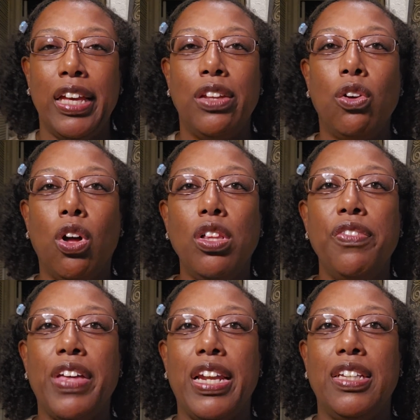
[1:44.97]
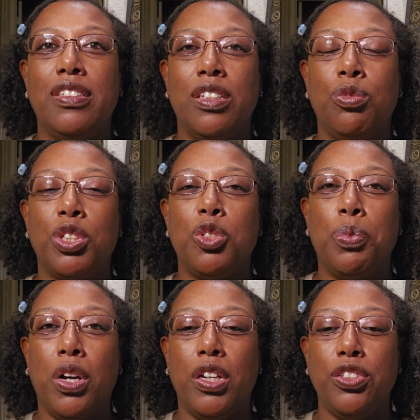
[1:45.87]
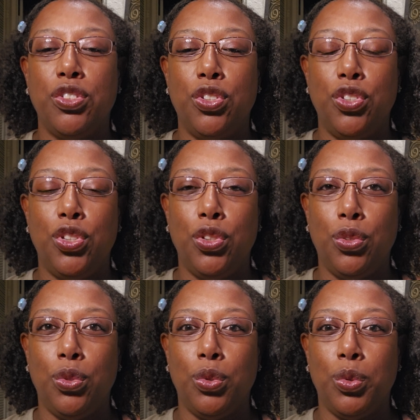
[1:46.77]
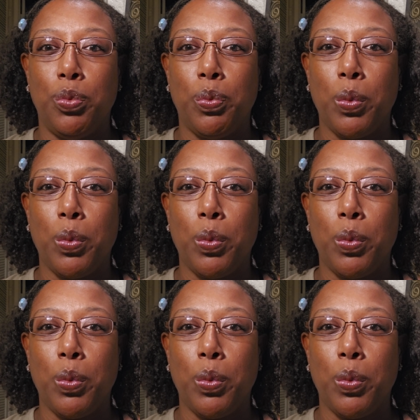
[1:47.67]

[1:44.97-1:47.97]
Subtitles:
And all of that is in response to